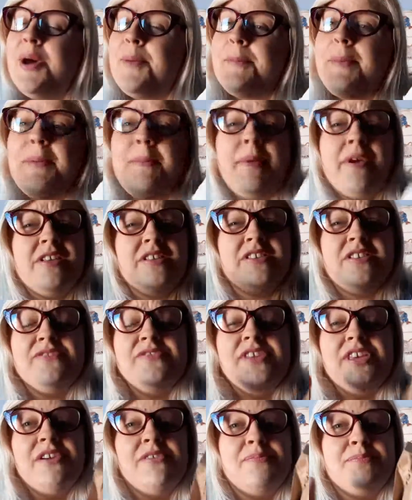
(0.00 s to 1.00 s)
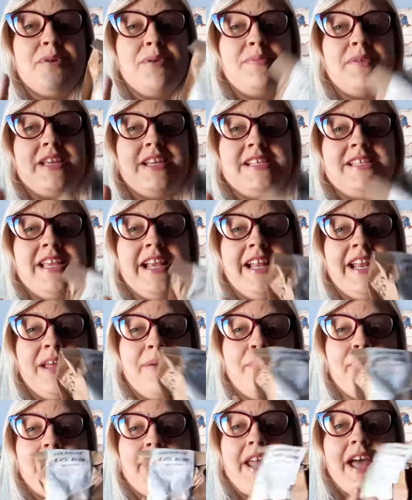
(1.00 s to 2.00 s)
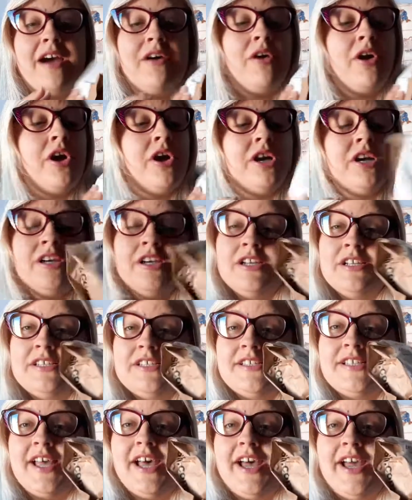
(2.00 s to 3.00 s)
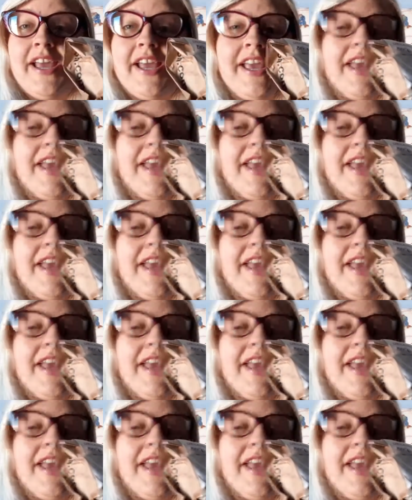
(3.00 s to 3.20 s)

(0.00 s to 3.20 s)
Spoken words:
But most of you have probably seen it by now. So